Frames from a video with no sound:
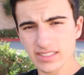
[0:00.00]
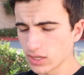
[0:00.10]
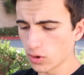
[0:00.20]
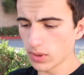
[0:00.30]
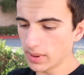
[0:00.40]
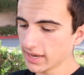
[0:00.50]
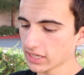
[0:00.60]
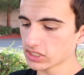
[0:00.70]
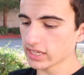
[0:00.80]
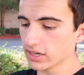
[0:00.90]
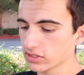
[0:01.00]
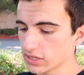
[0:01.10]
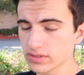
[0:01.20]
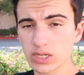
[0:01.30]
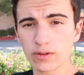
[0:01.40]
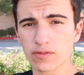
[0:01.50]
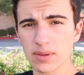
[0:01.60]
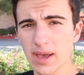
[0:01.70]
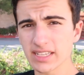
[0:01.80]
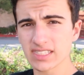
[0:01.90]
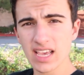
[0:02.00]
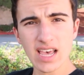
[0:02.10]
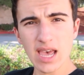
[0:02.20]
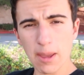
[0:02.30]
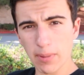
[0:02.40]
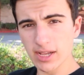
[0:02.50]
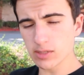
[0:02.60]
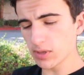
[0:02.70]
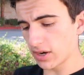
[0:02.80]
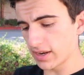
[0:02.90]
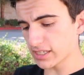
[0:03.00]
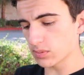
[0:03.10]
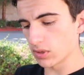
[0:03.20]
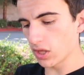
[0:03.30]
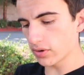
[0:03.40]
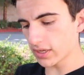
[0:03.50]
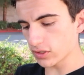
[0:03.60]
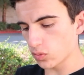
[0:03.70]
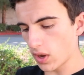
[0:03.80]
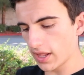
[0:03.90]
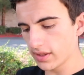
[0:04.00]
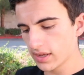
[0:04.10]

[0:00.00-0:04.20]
So we might actually get ourselves a good Feebas and possibly our next Melodic as well.